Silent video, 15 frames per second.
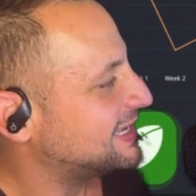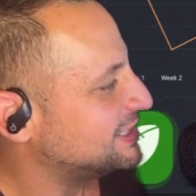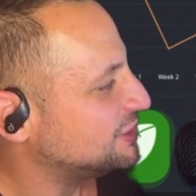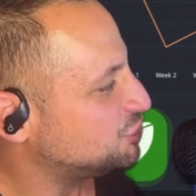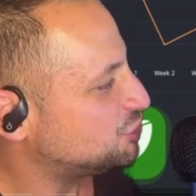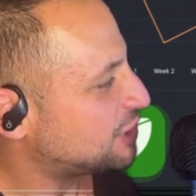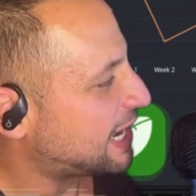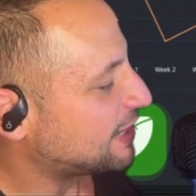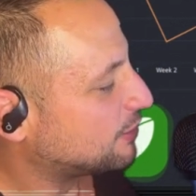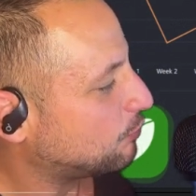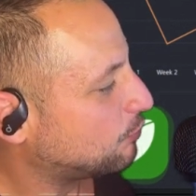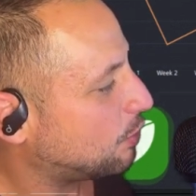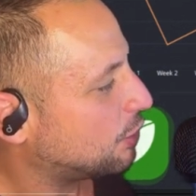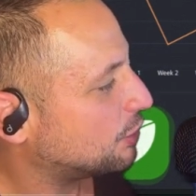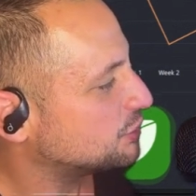
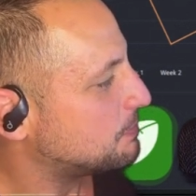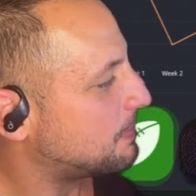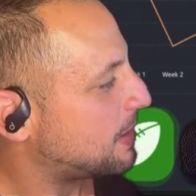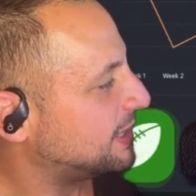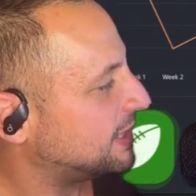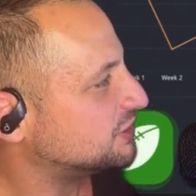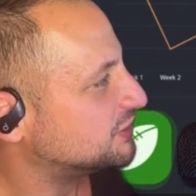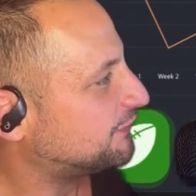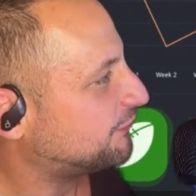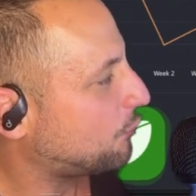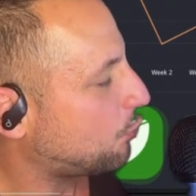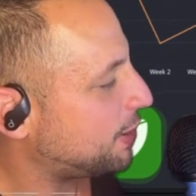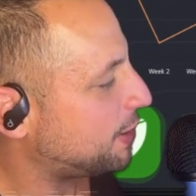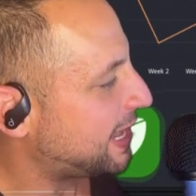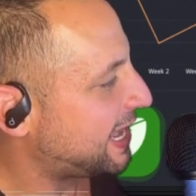Jaguars minus
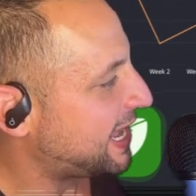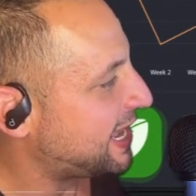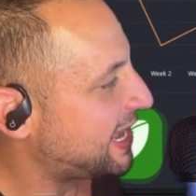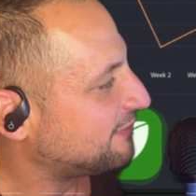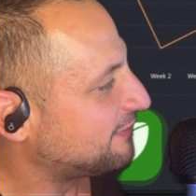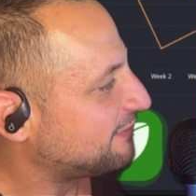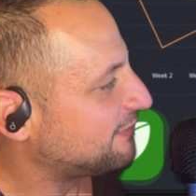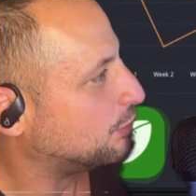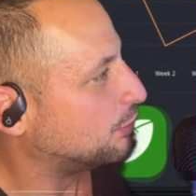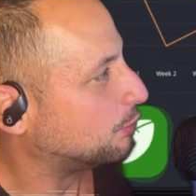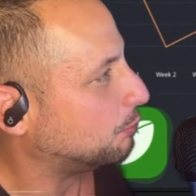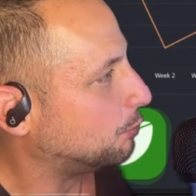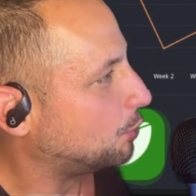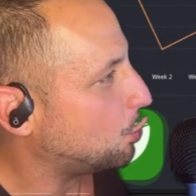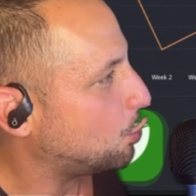4.5. They are the
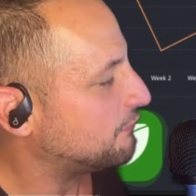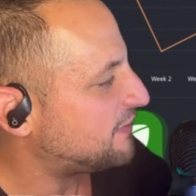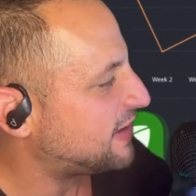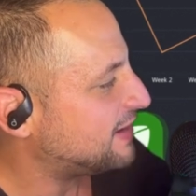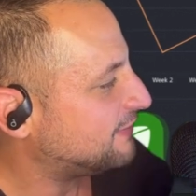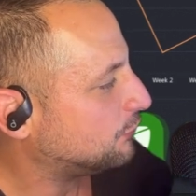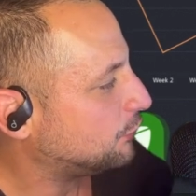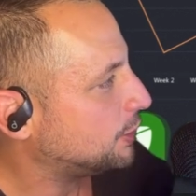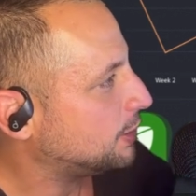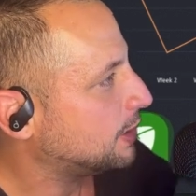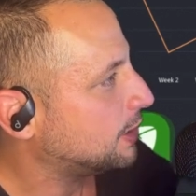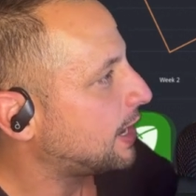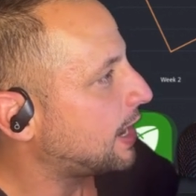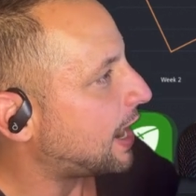road favorite.